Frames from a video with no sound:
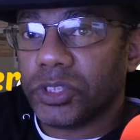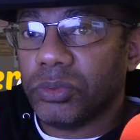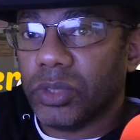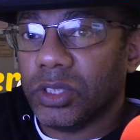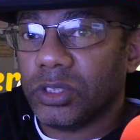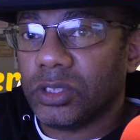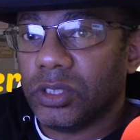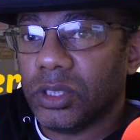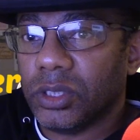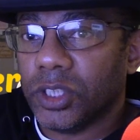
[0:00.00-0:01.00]
was
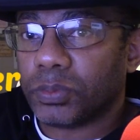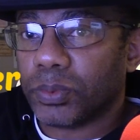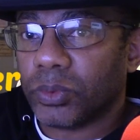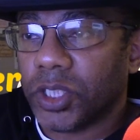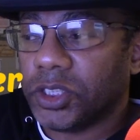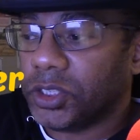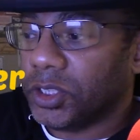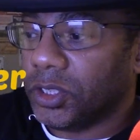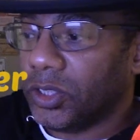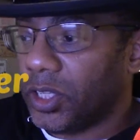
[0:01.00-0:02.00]
the
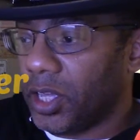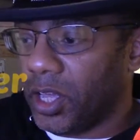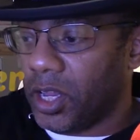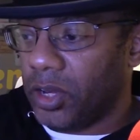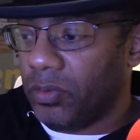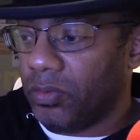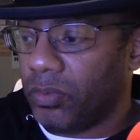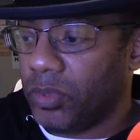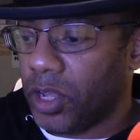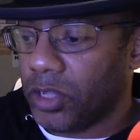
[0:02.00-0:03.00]
inspiration, and
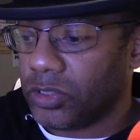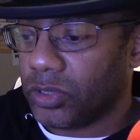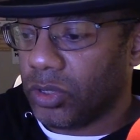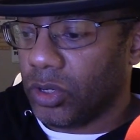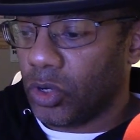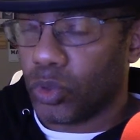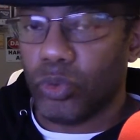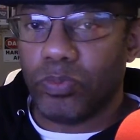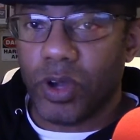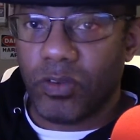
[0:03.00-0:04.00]
there's a
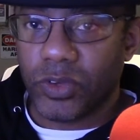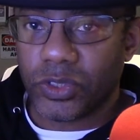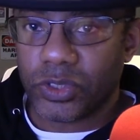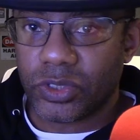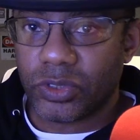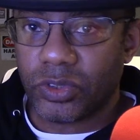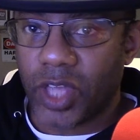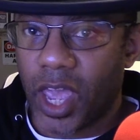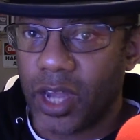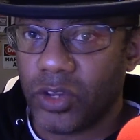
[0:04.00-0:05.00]
group of us
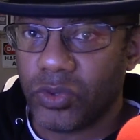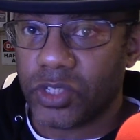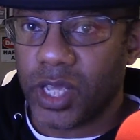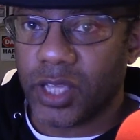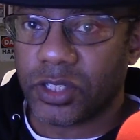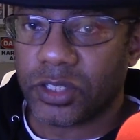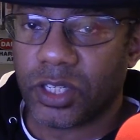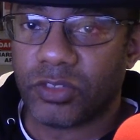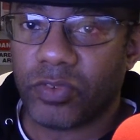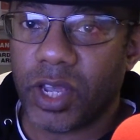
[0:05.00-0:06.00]
that use the
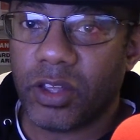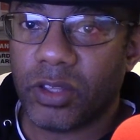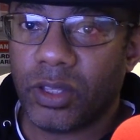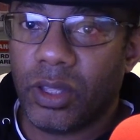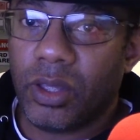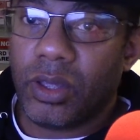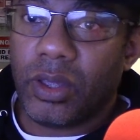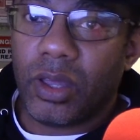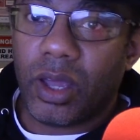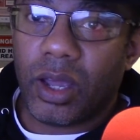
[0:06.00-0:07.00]
SSSVEDA
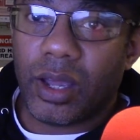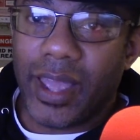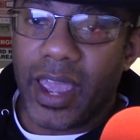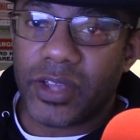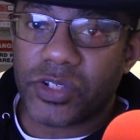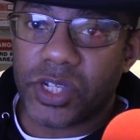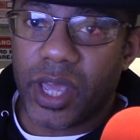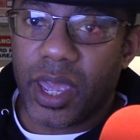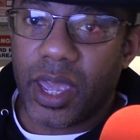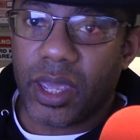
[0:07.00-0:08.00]

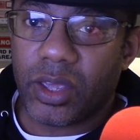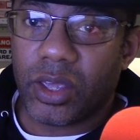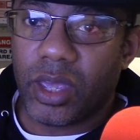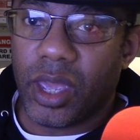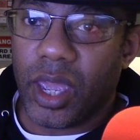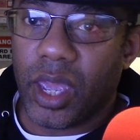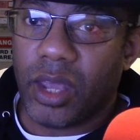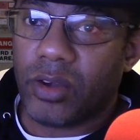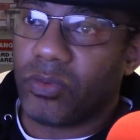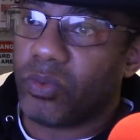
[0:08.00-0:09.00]
hashtag,
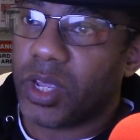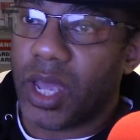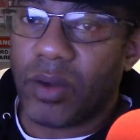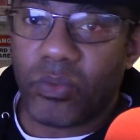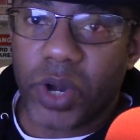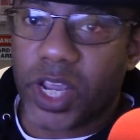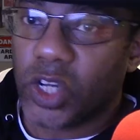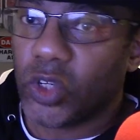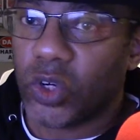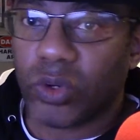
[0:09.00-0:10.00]
and we got
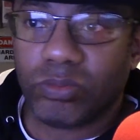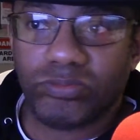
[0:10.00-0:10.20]
regular